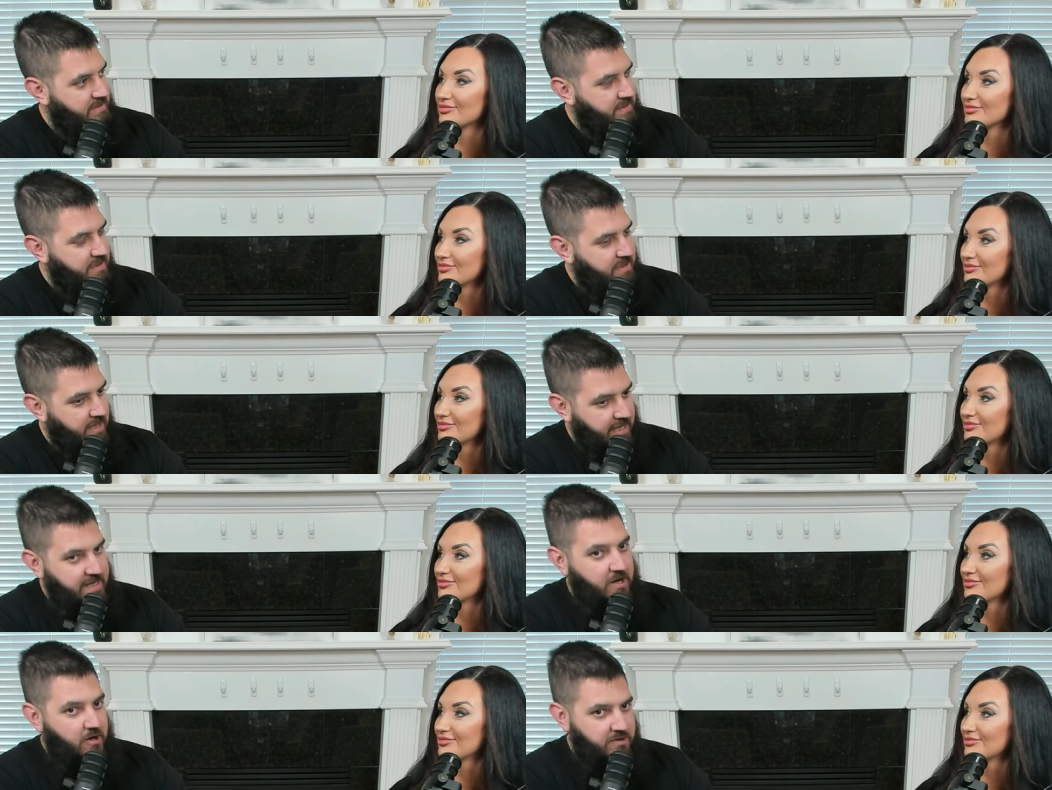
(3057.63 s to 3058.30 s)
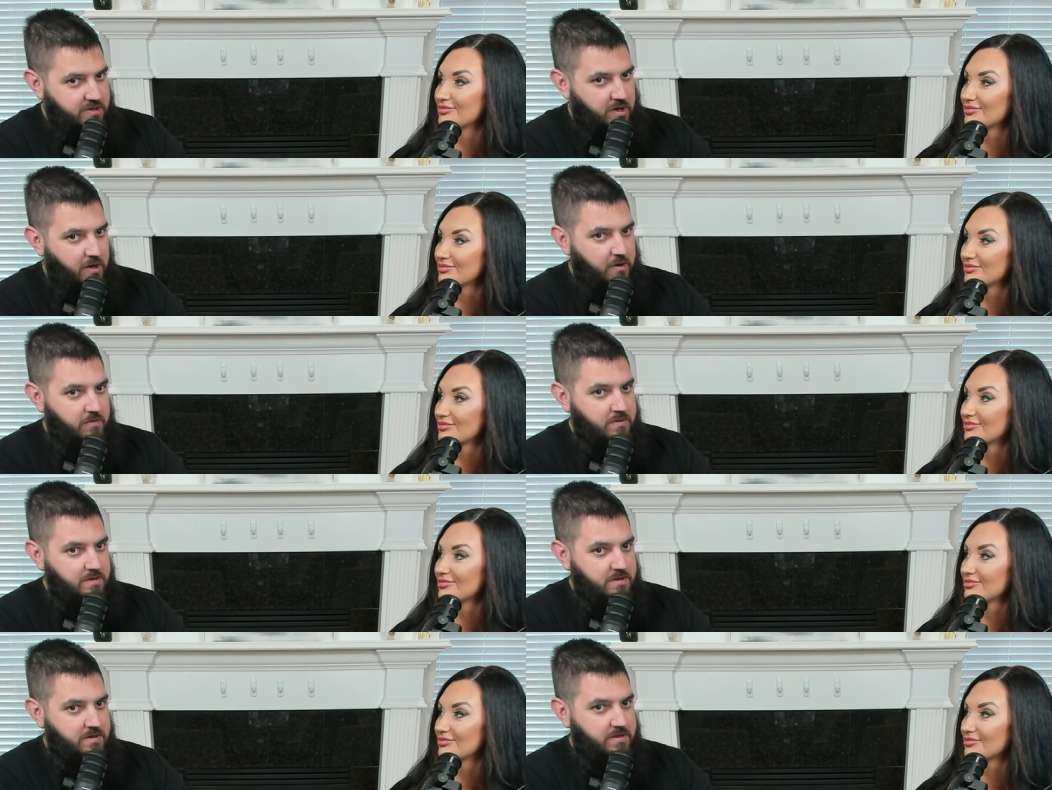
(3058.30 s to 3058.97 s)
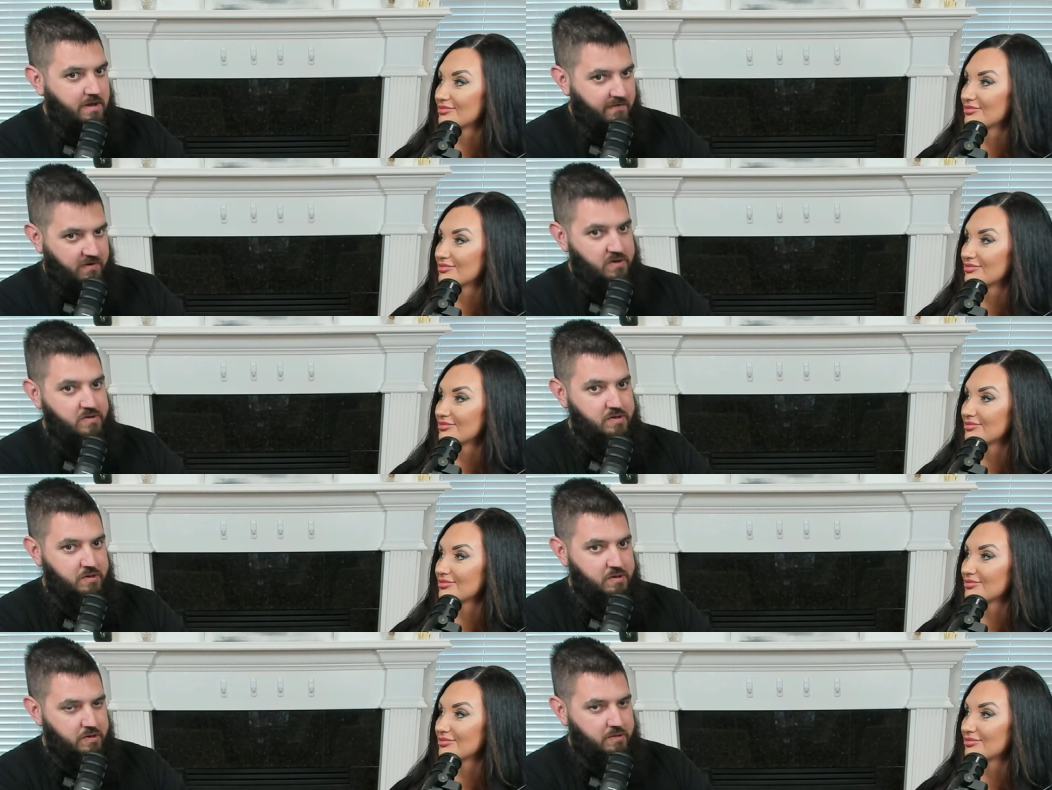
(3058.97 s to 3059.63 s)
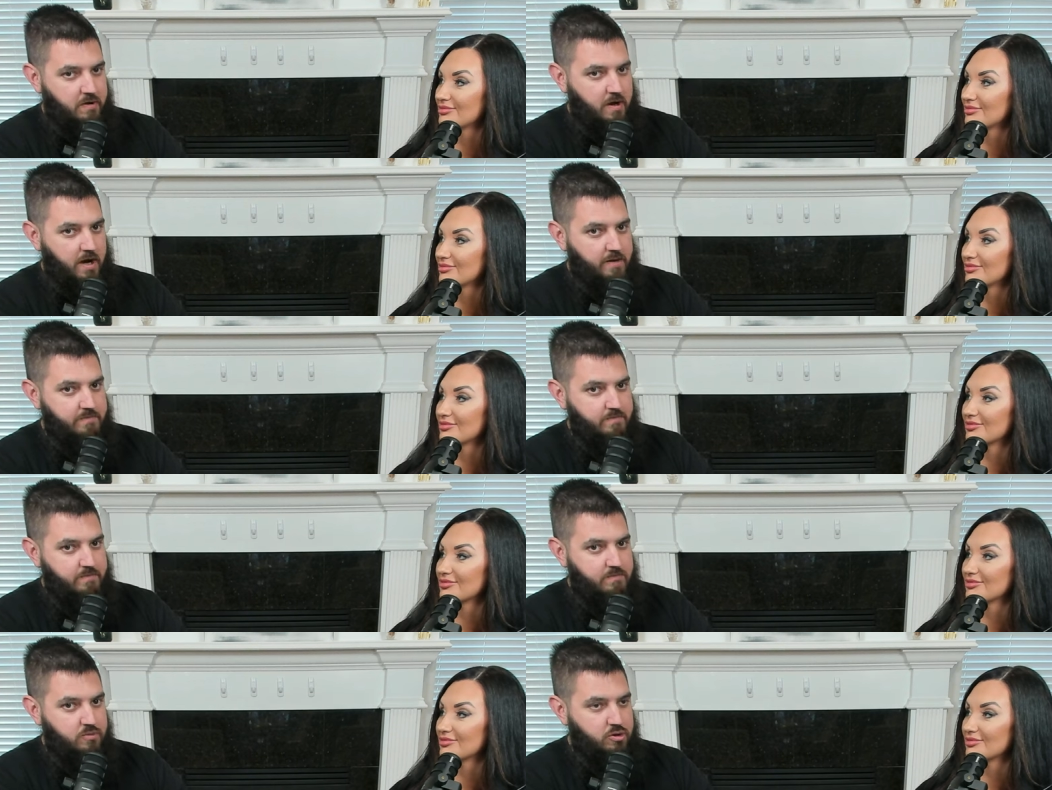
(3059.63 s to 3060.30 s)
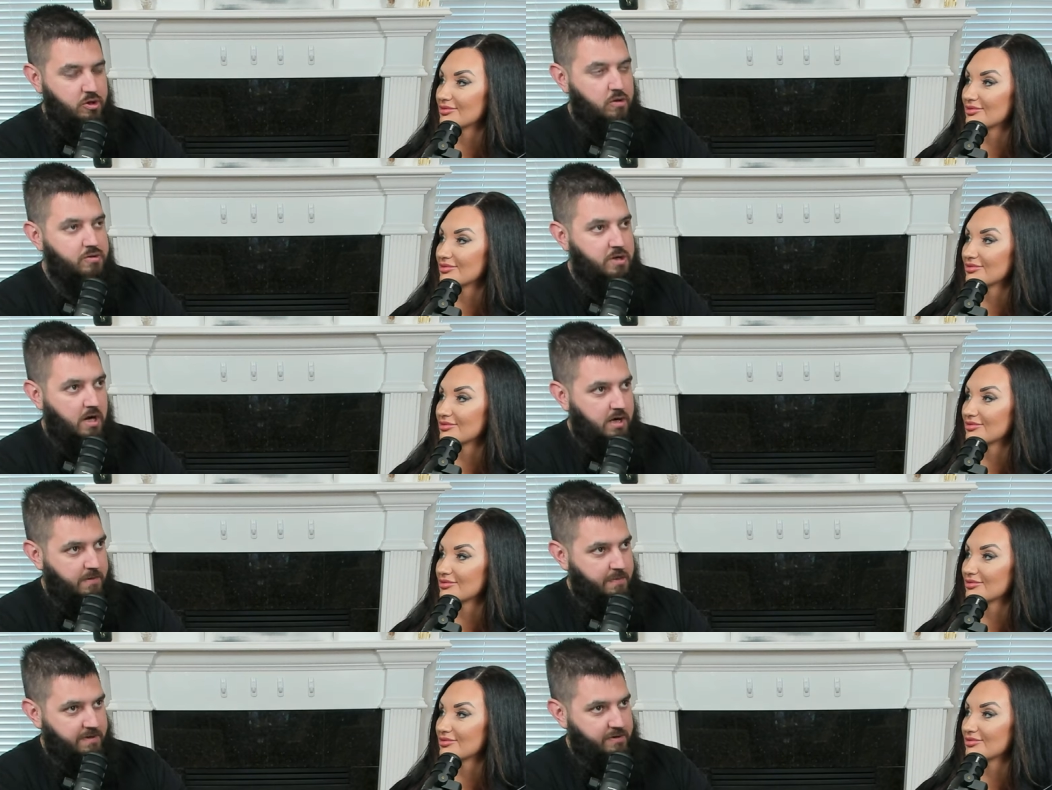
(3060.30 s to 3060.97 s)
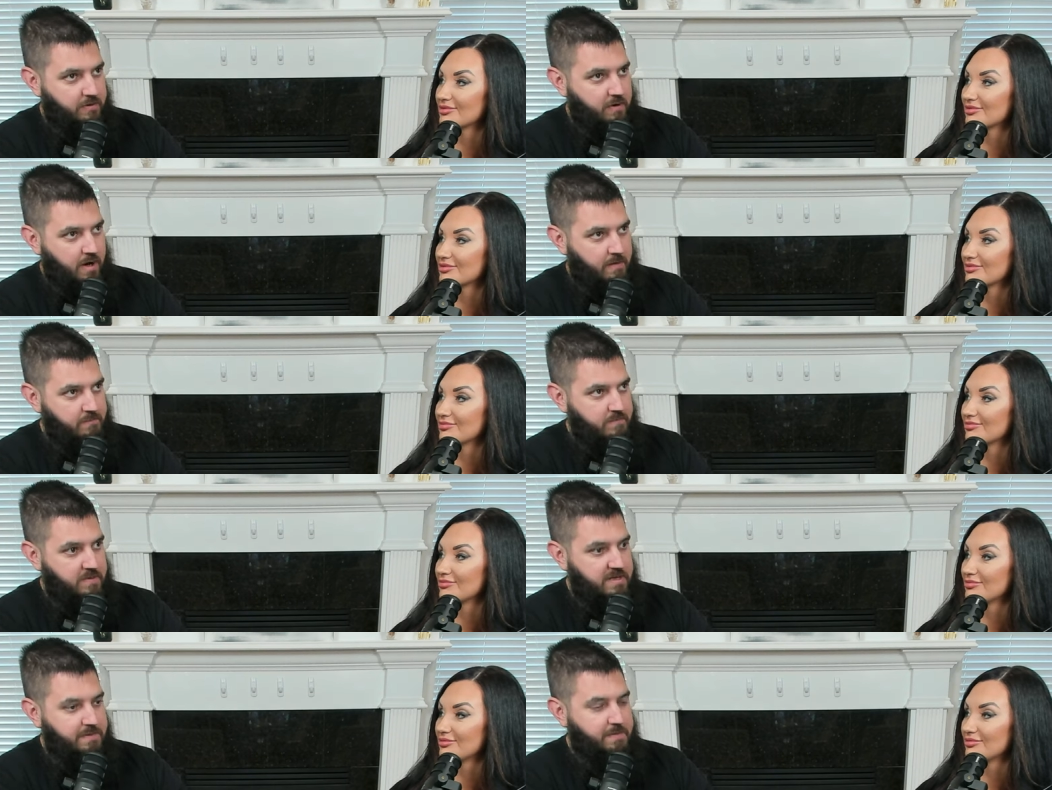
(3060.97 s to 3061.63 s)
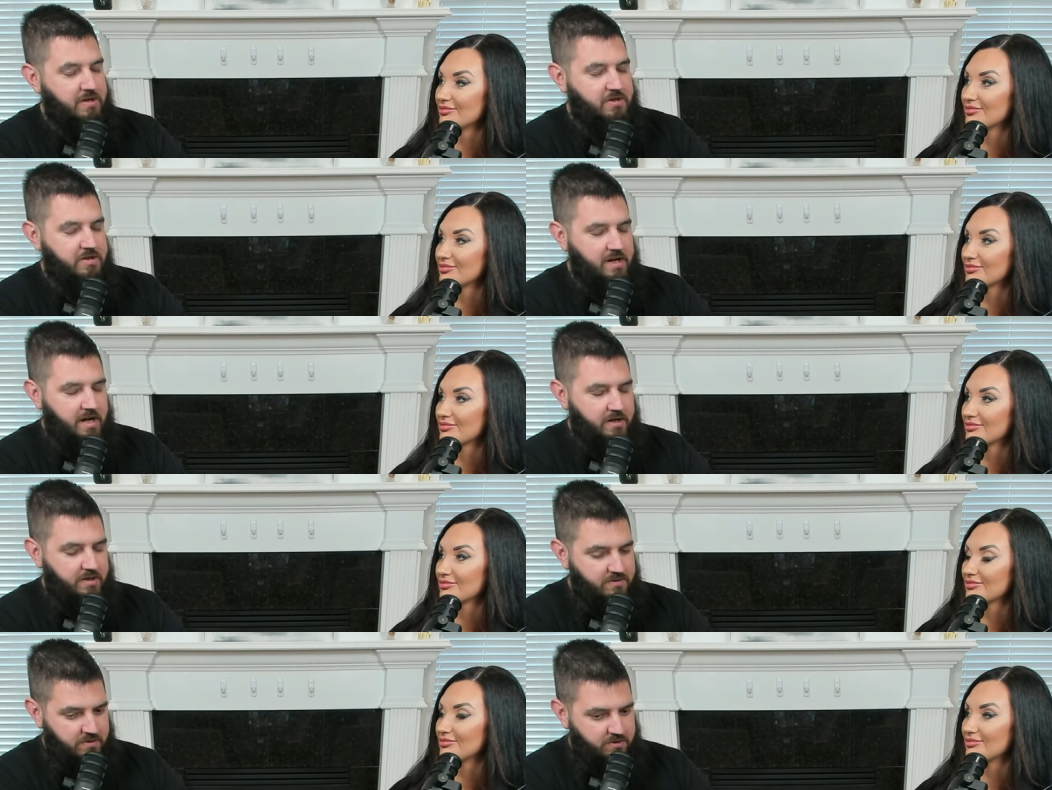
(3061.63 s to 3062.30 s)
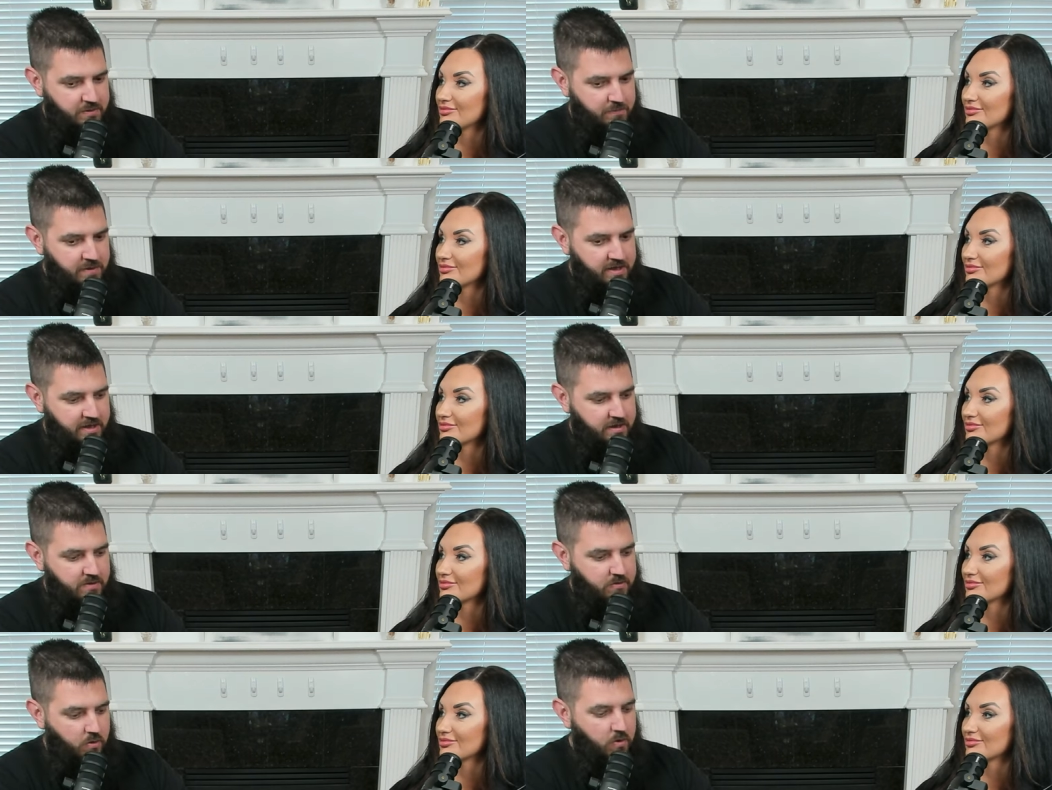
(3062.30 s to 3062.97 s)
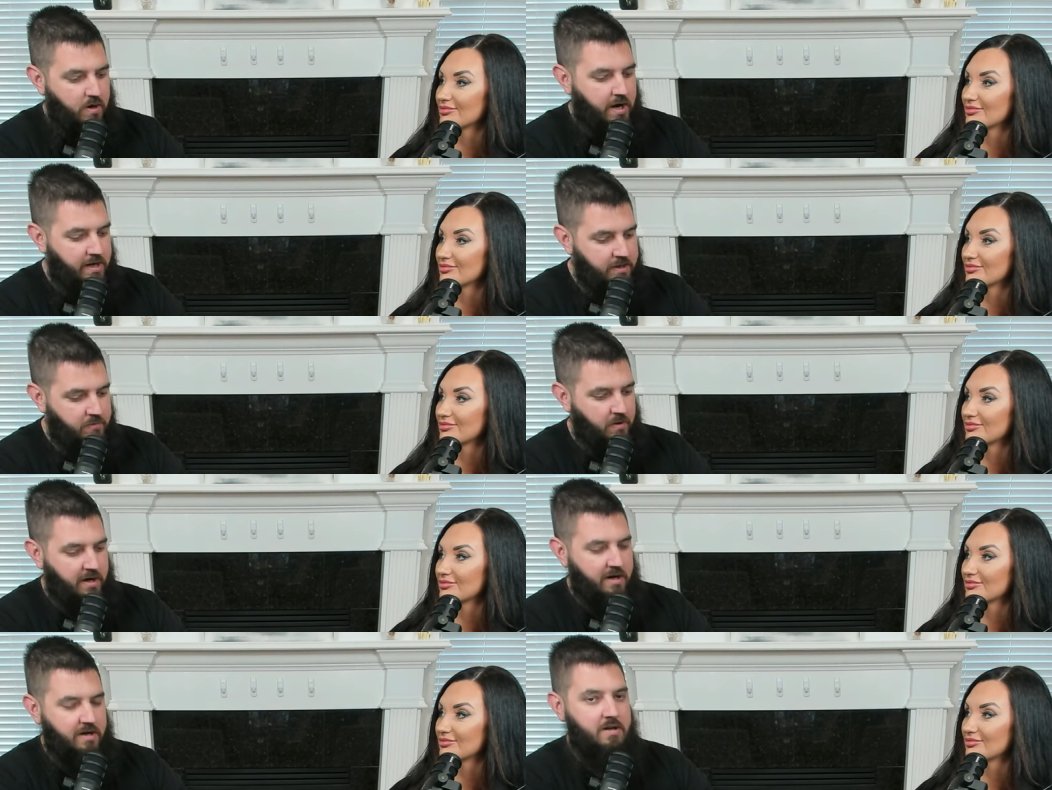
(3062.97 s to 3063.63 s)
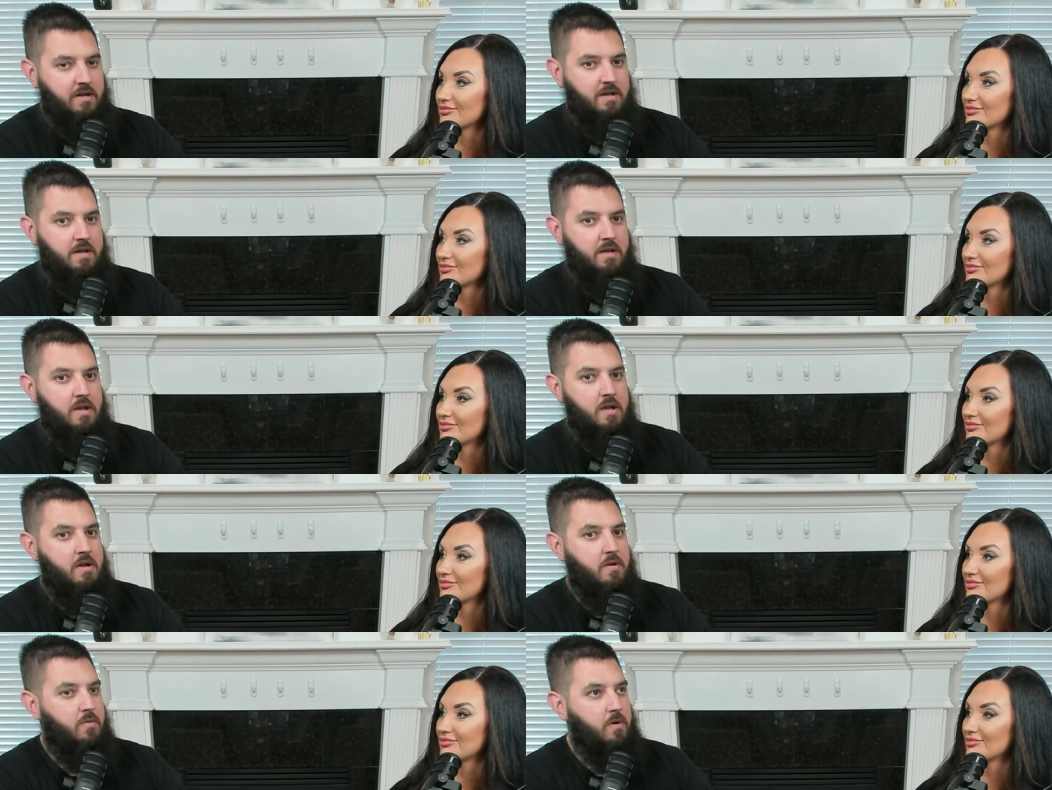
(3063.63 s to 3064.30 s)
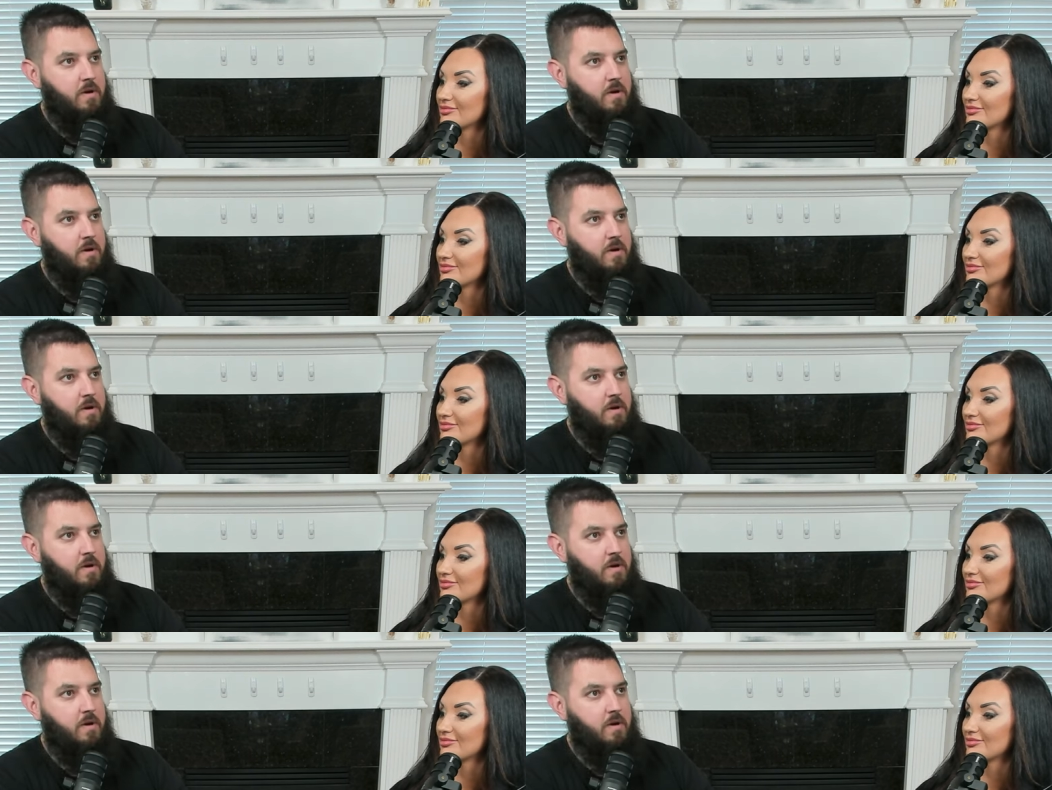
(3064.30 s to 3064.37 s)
Speaker 1: And also, if you do do crime, don't talk about the crime, especially not on social media mm or anywhere where